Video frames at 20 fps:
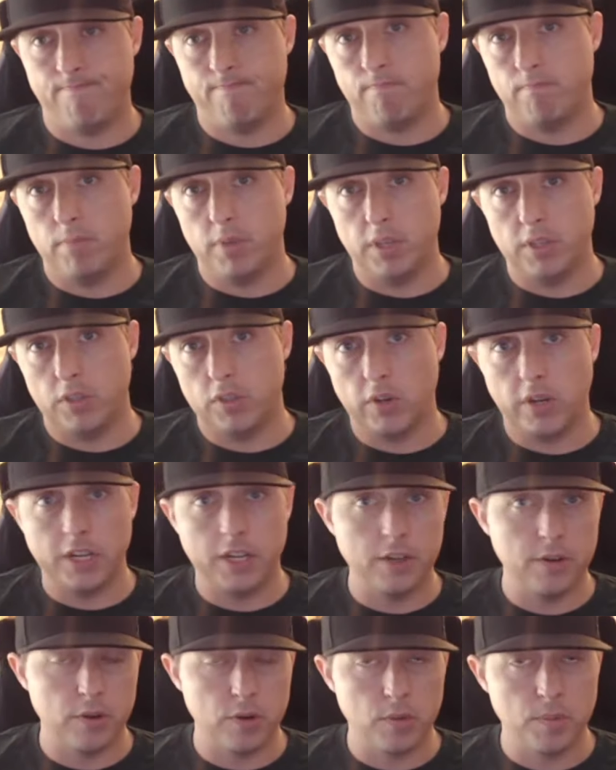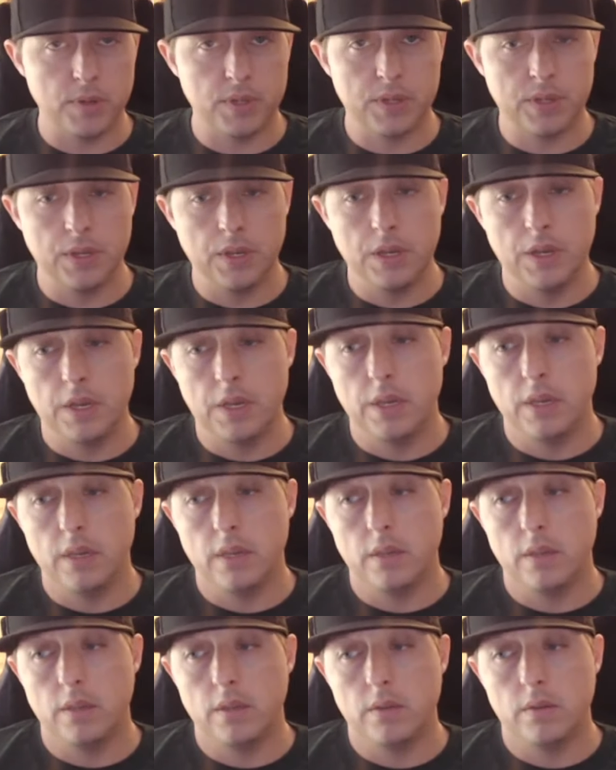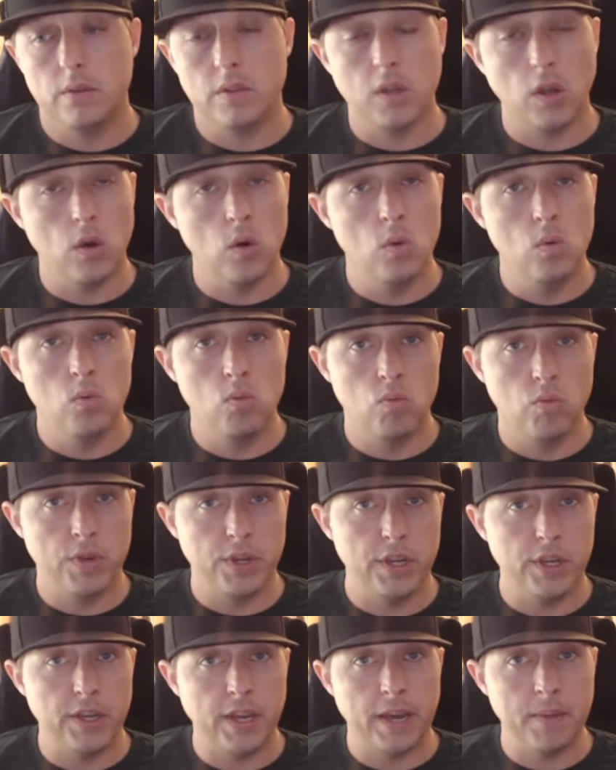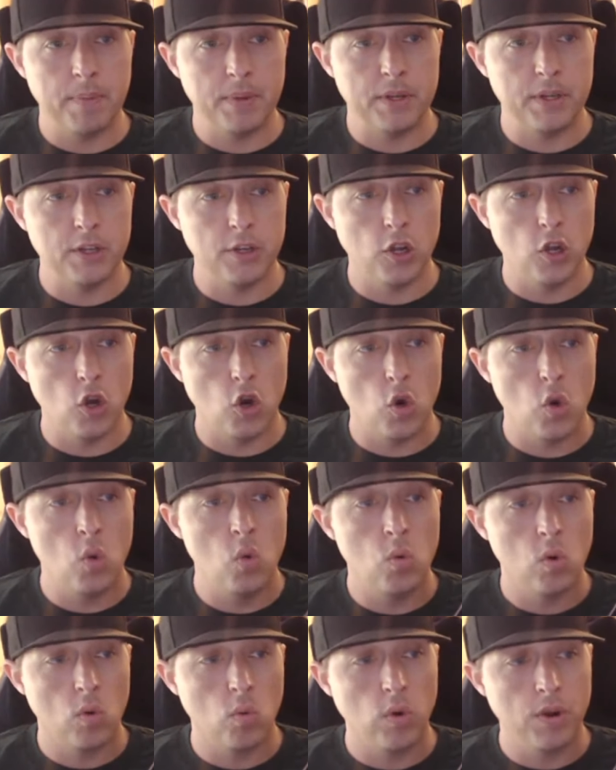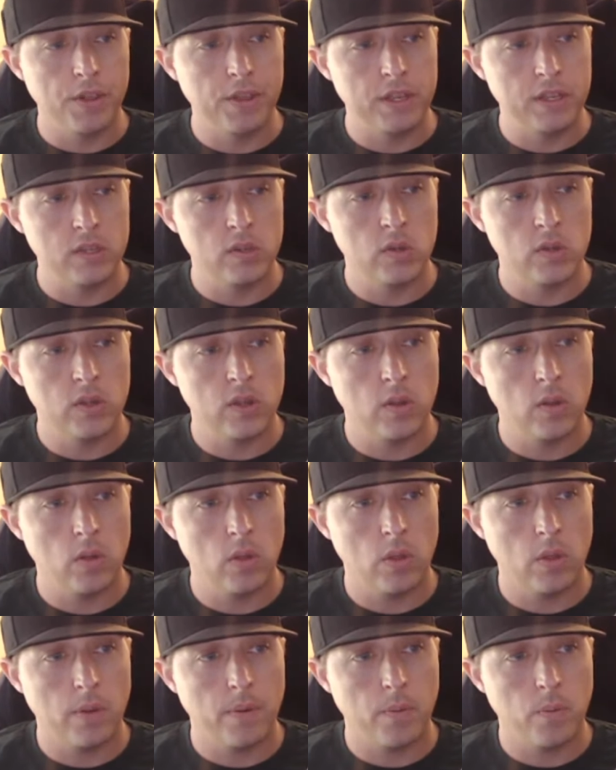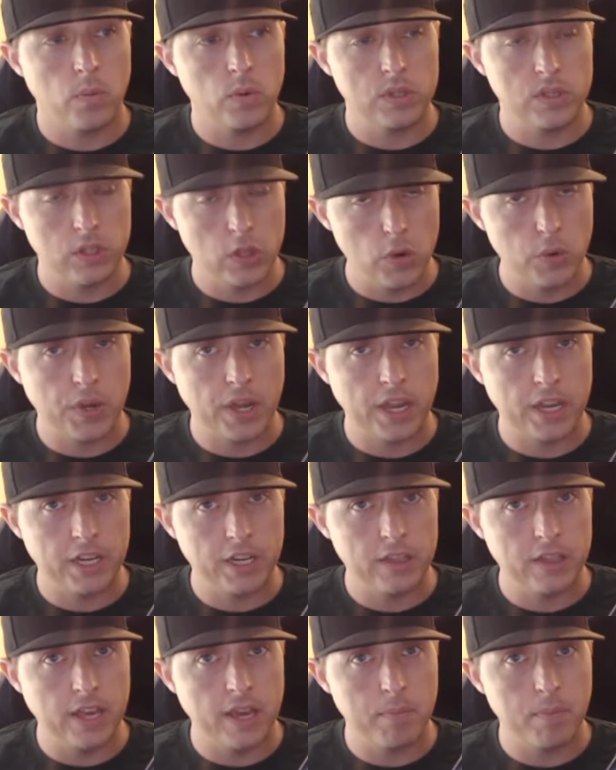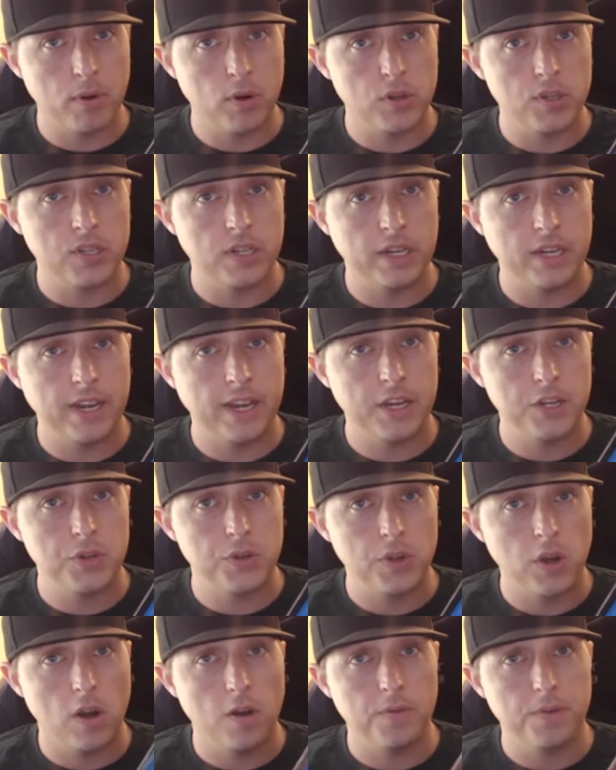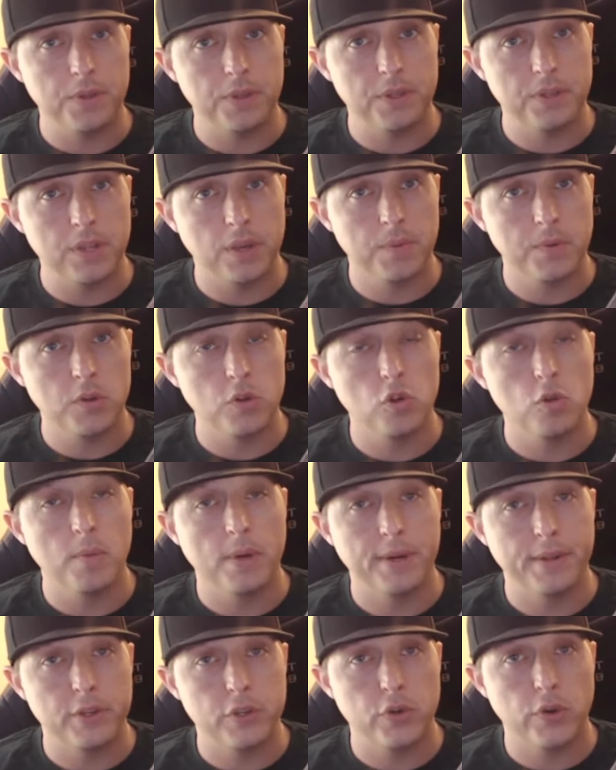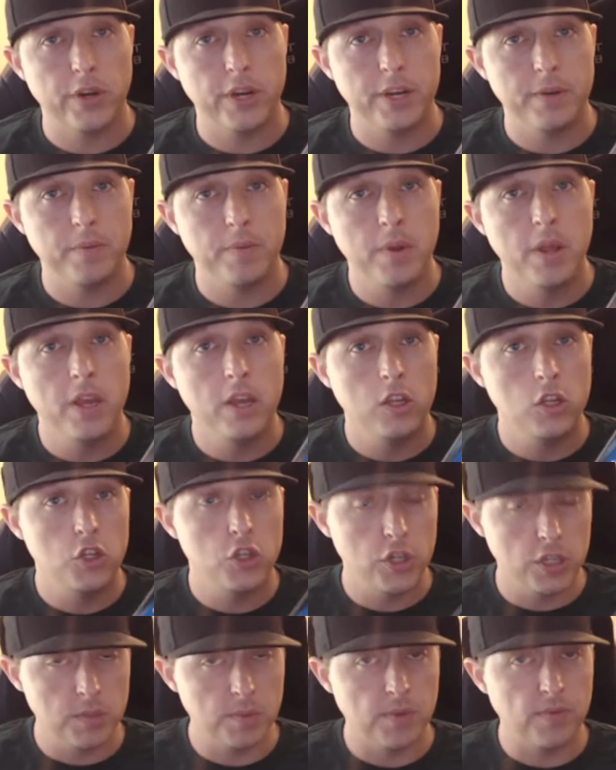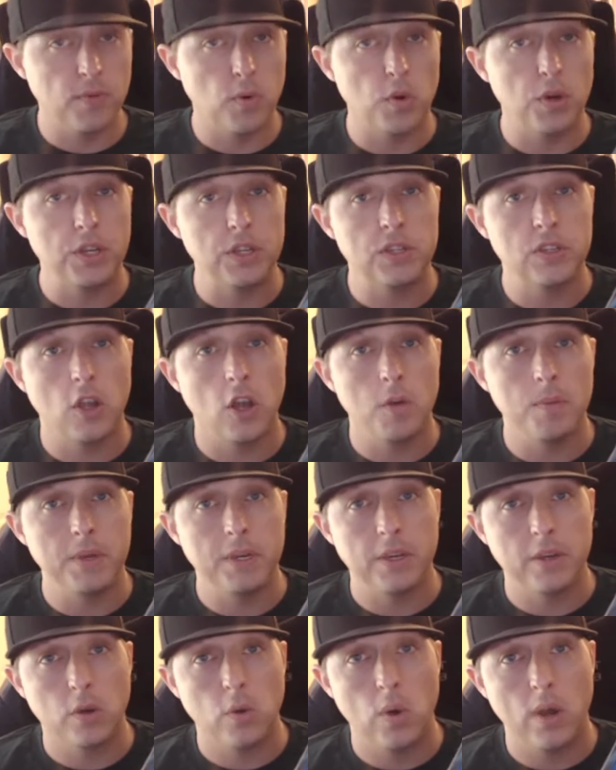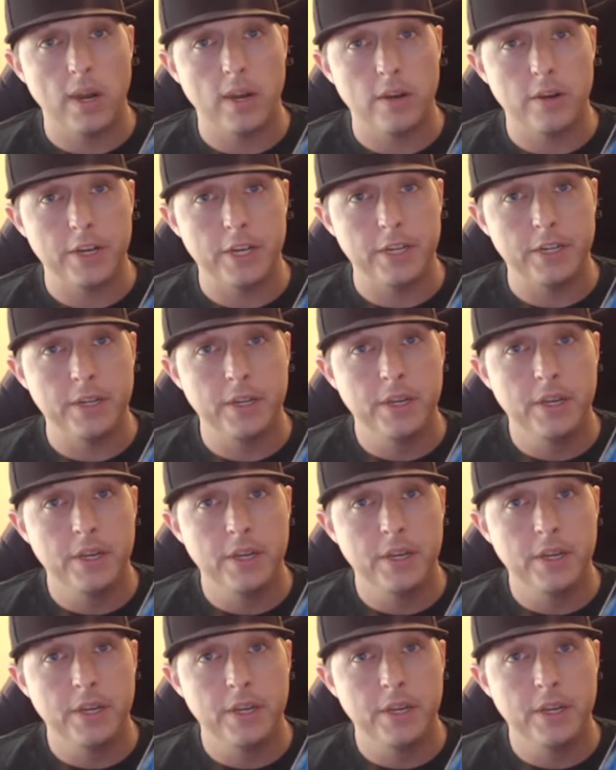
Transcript: big trading groups. So he happened to know where one of these was located. That person had actually offered this up to him on a trade just before he saw me inquiring